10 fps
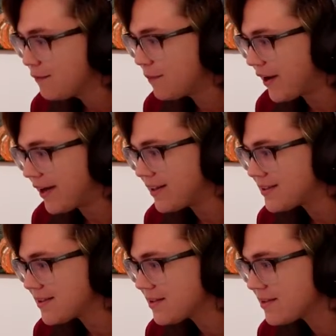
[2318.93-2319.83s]
but
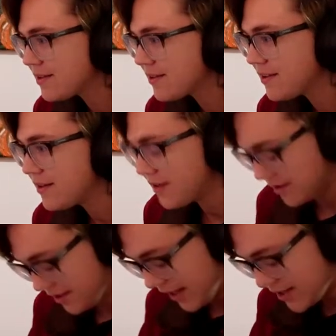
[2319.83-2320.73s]

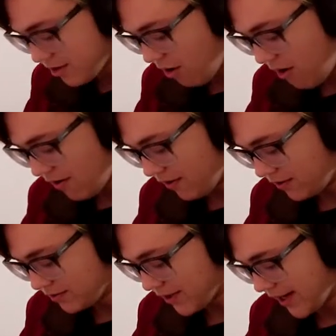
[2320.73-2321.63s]
it's
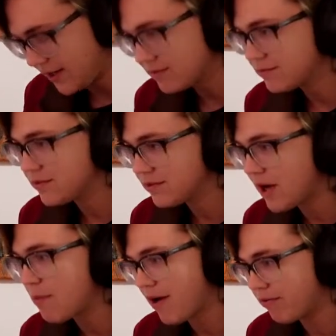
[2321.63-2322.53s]
all like
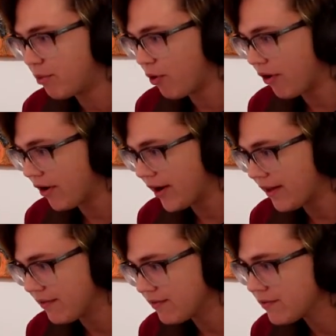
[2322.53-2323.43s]
above board,
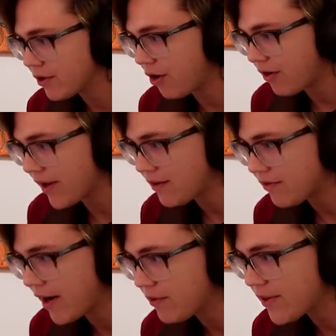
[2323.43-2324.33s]
and they're all like
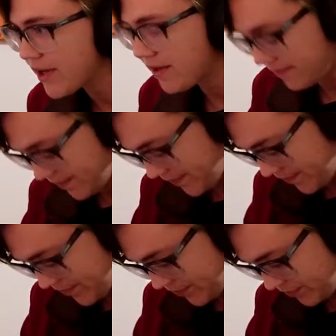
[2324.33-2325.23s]
fine with it.
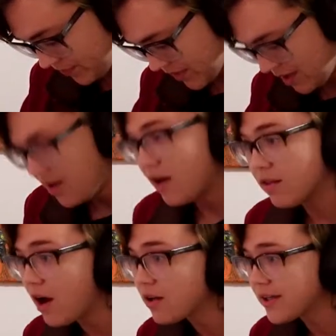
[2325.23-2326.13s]

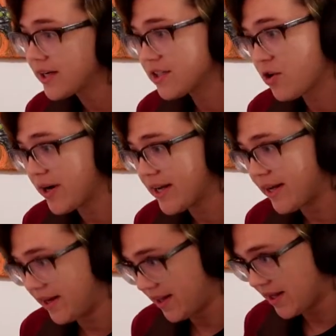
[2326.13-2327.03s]
Lachlan has no idea
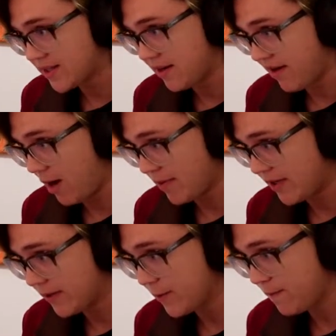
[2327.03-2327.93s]
any of that stuff
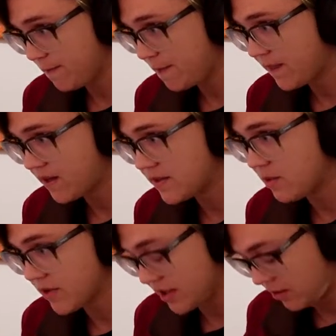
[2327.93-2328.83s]
happened because he
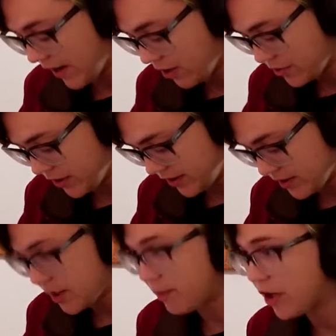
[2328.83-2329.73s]
wasn't around during the
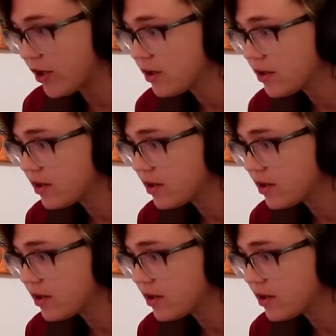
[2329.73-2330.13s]
summer.